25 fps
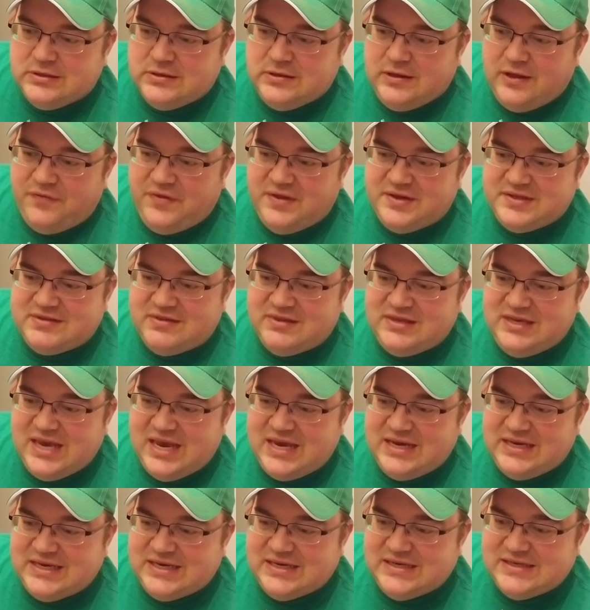and then to the
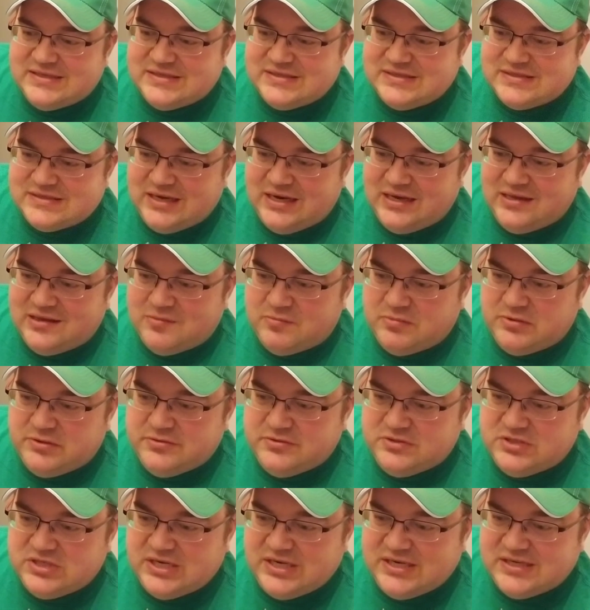Yankees and the Blue
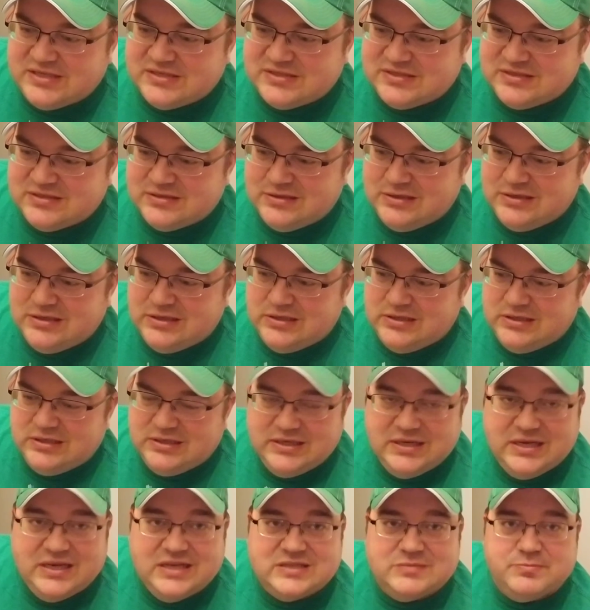Jays
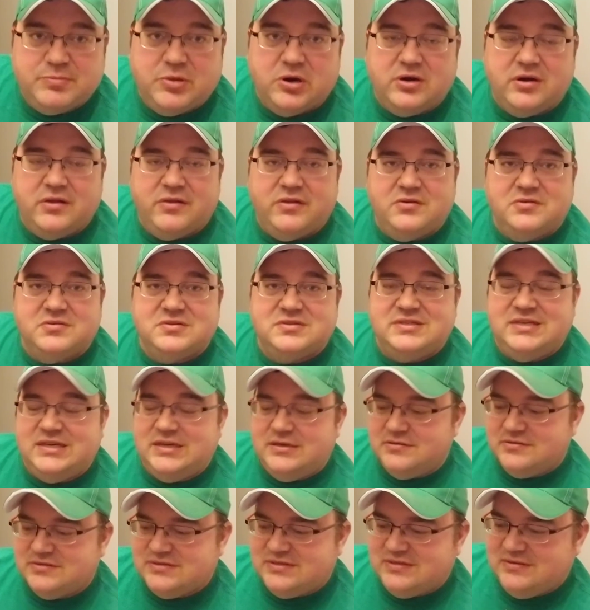as part of those
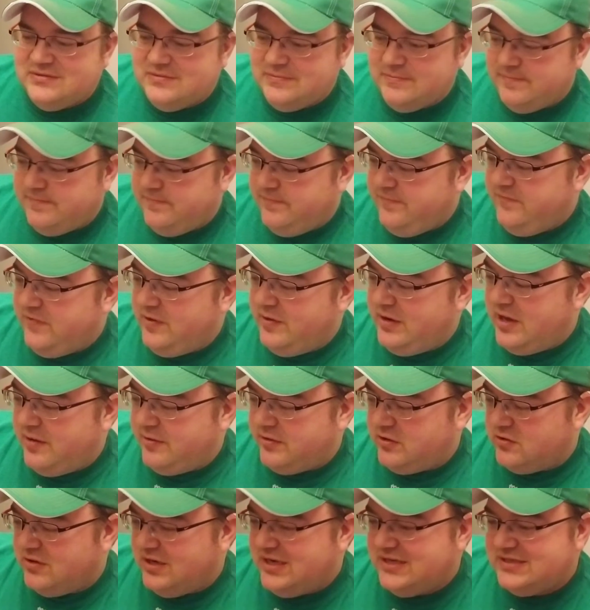deals, but not
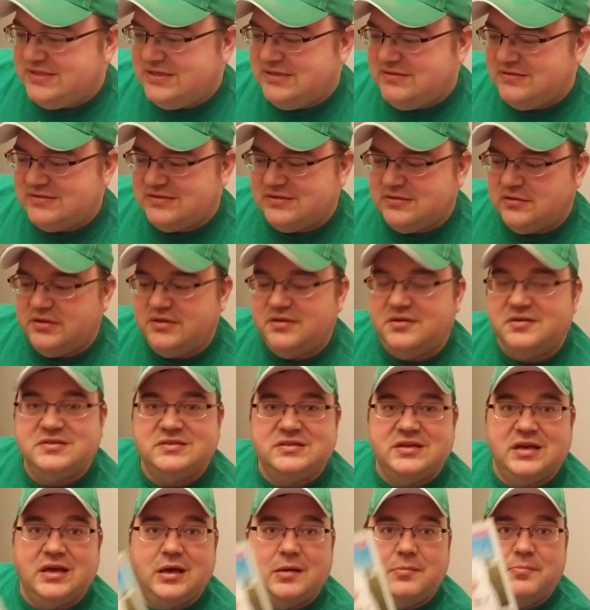crazy. So there's
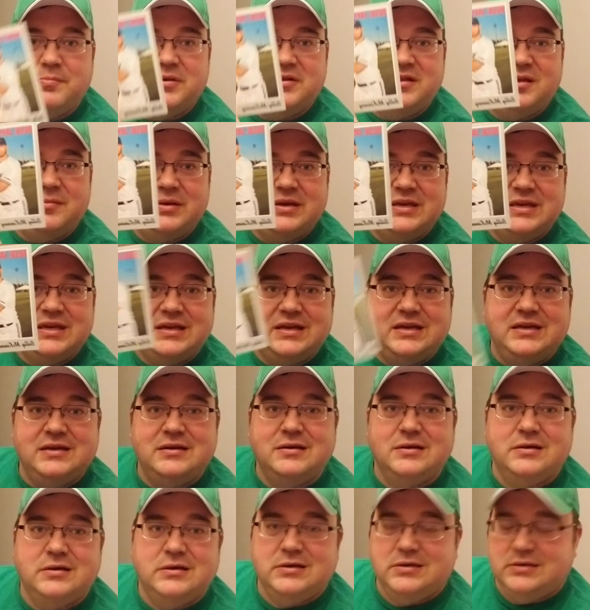Billy McKinney.
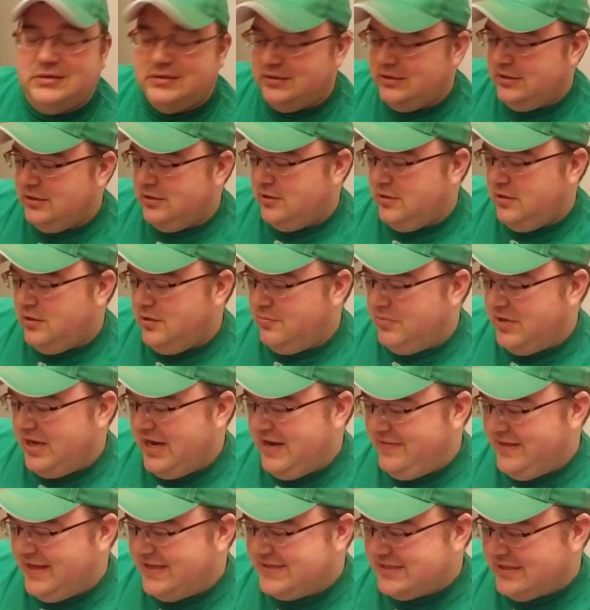
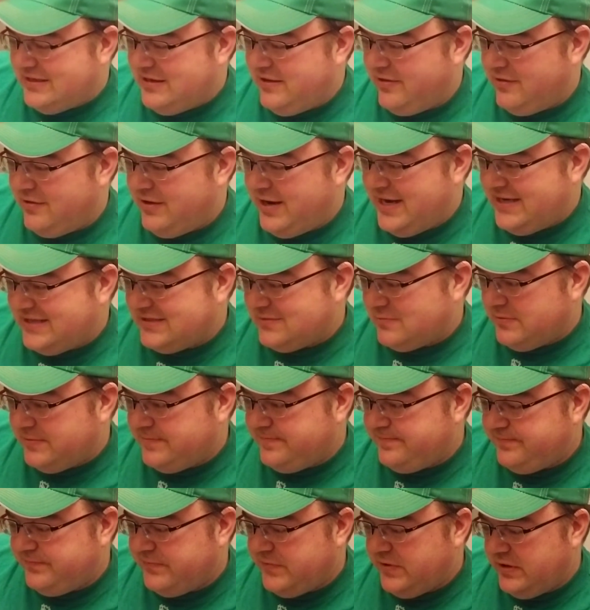Behind that's another nice
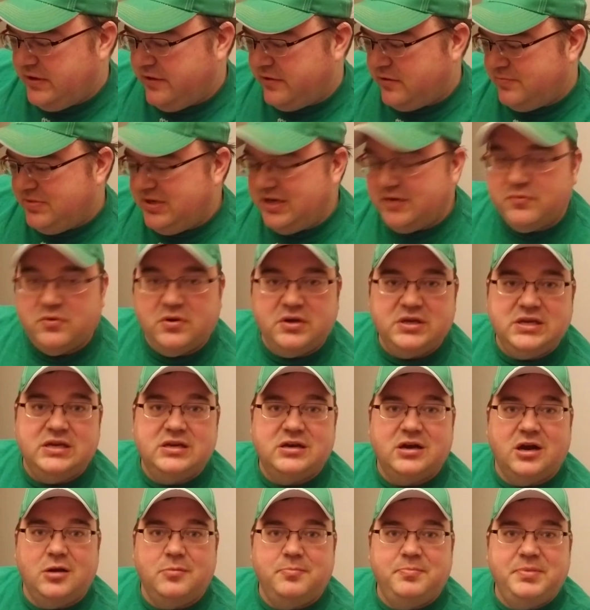one. Another big rookie
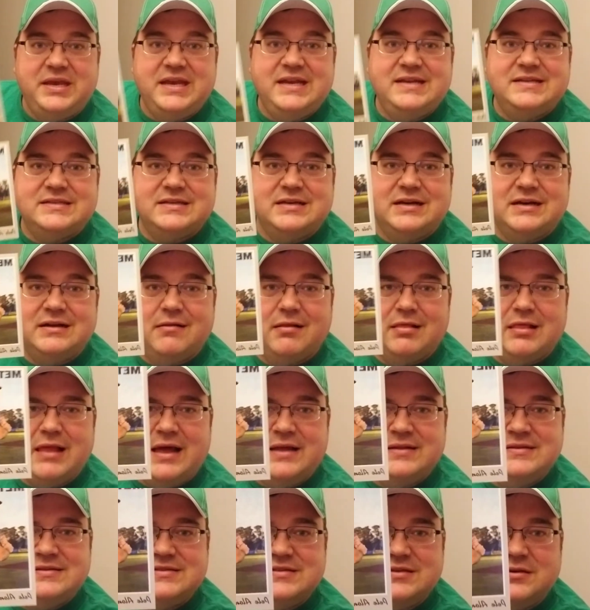card, Pete
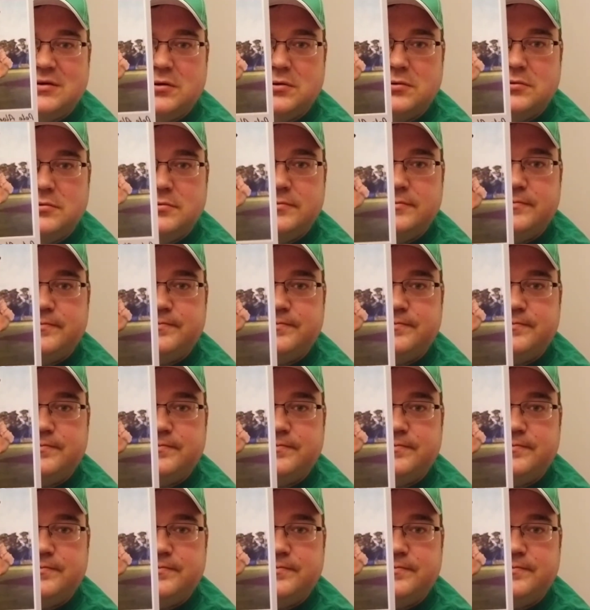Alonso